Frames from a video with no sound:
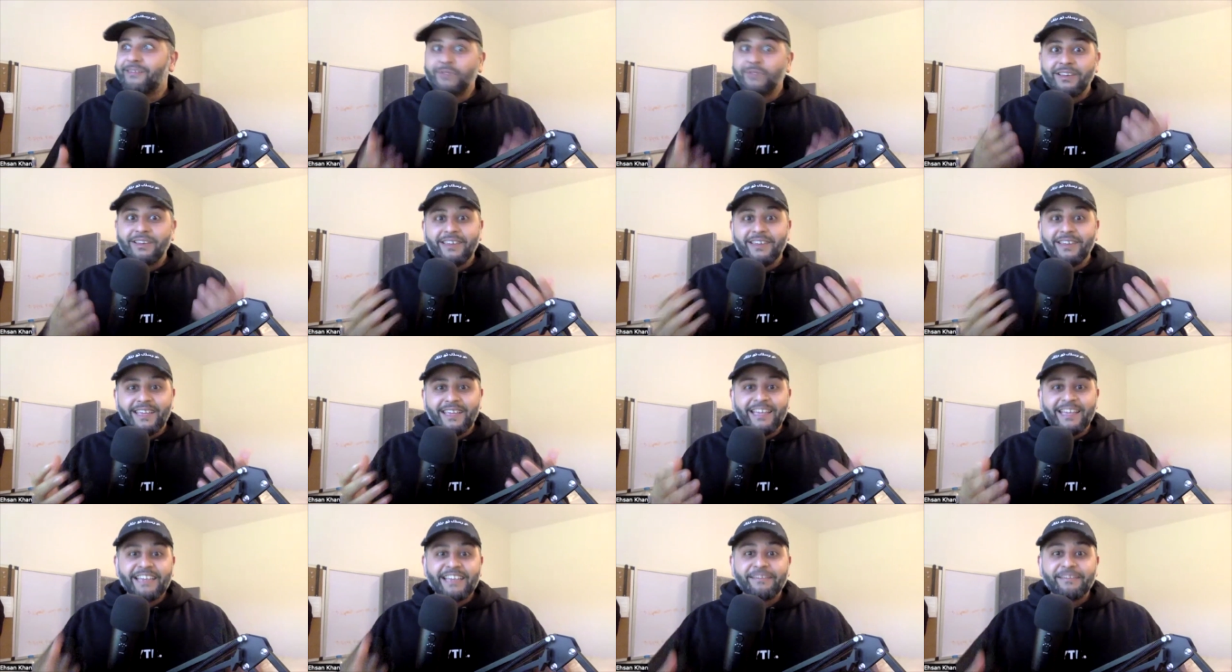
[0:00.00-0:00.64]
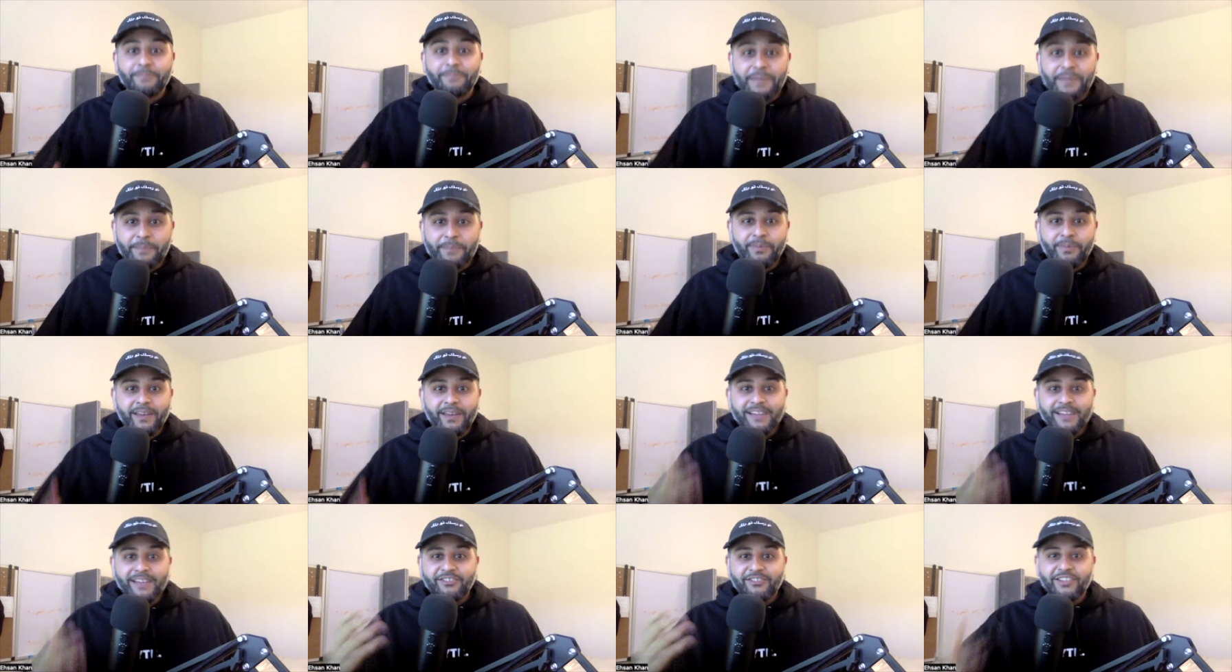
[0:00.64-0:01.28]
We need yeah. people
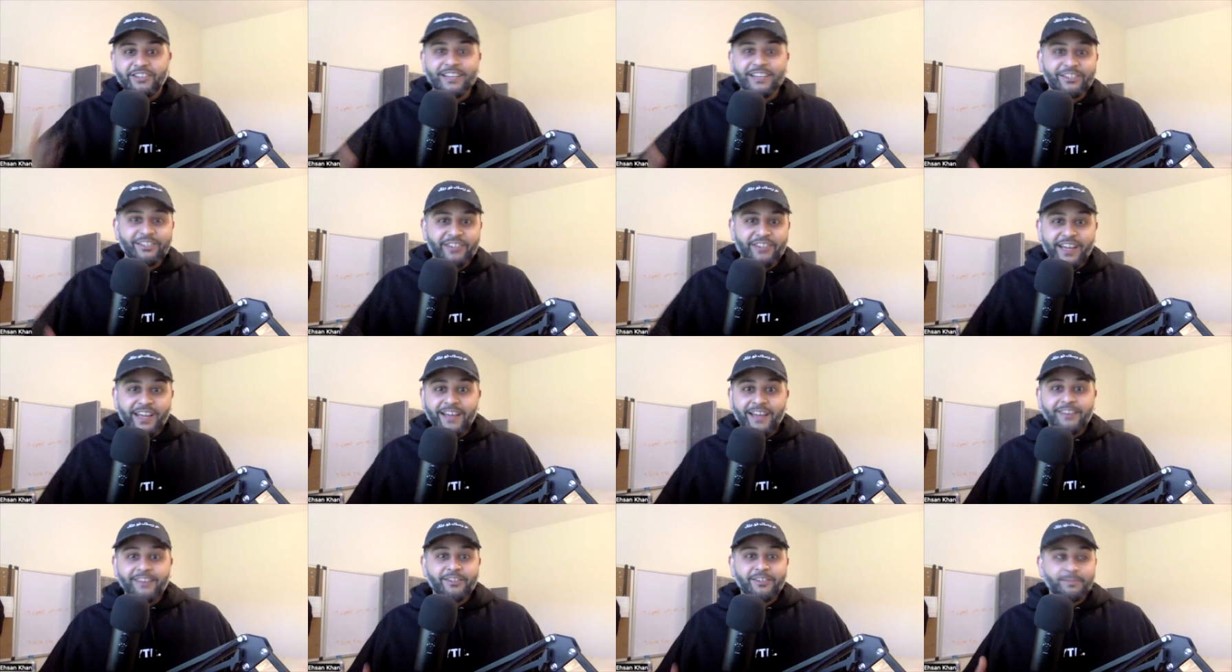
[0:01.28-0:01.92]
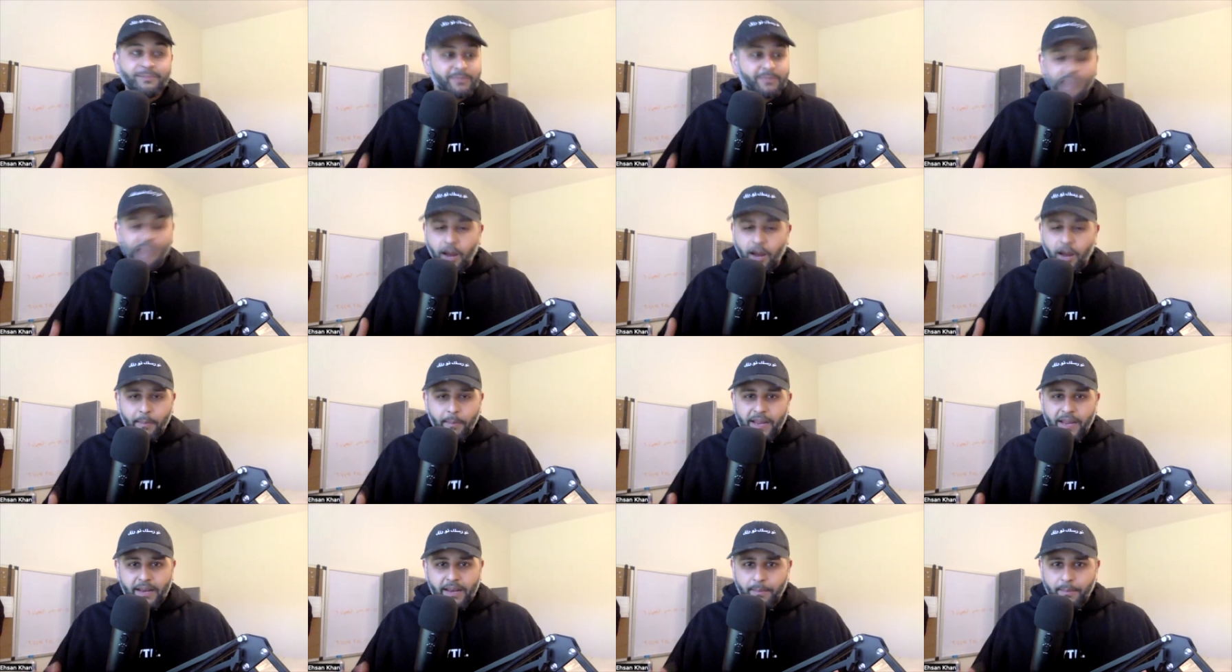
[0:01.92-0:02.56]
like Zhilei Zhang to
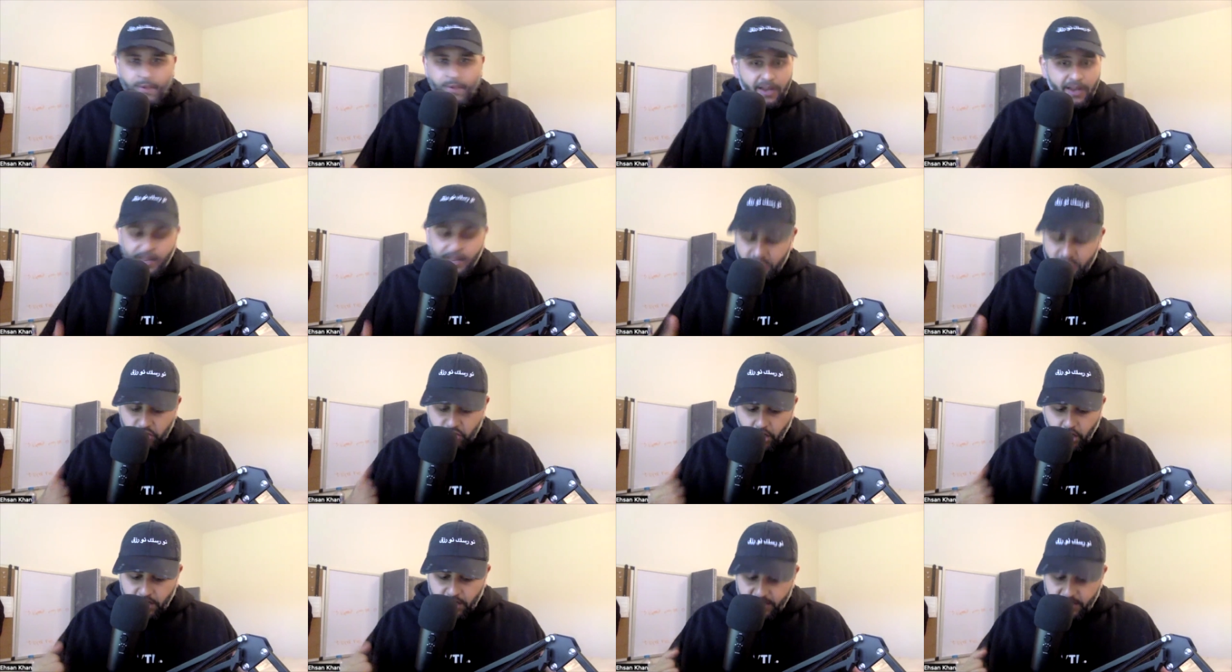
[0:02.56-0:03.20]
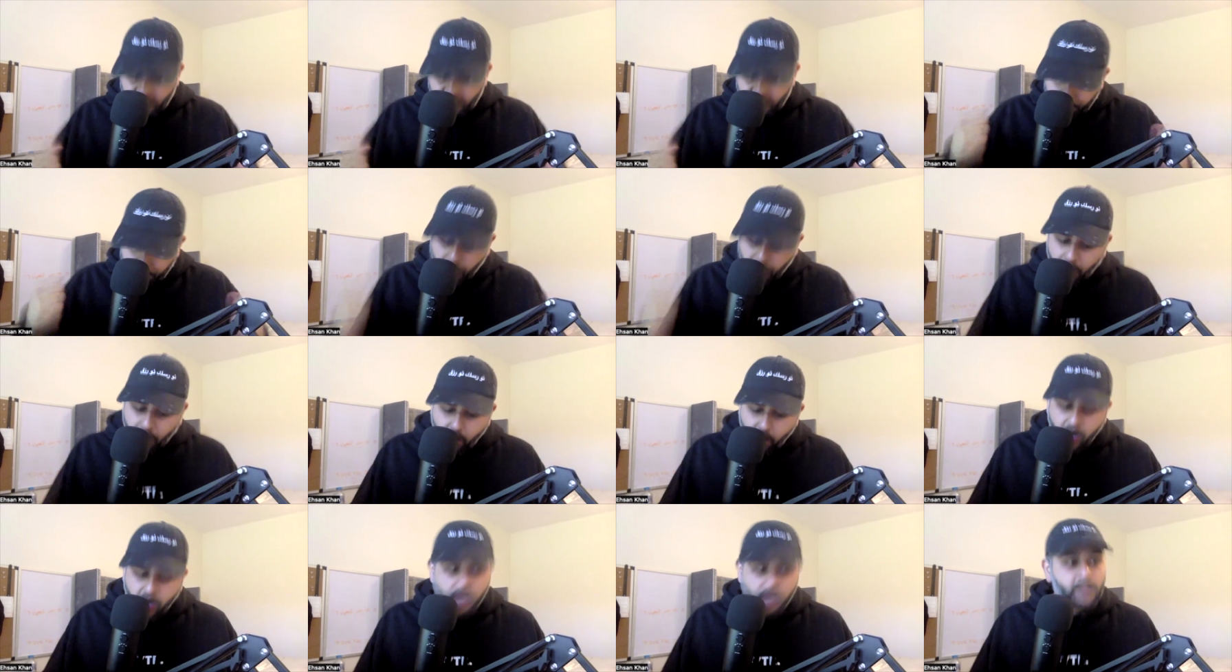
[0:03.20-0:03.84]
come in yeah. and be like Chinese
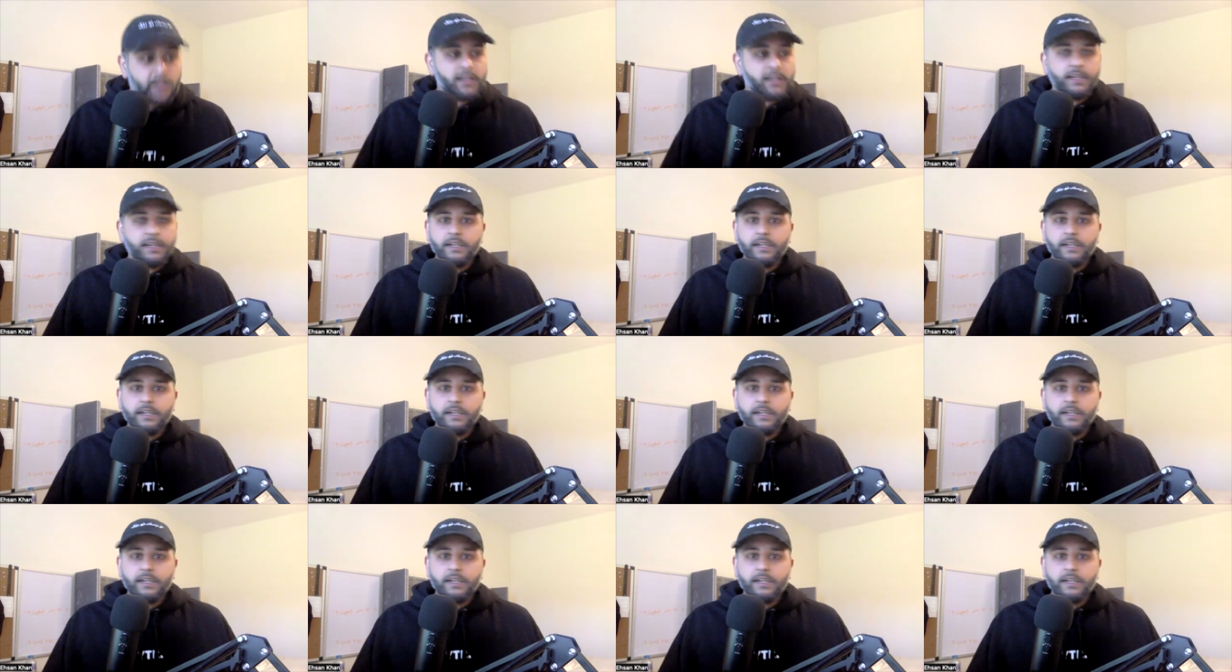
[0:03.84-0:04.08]
power.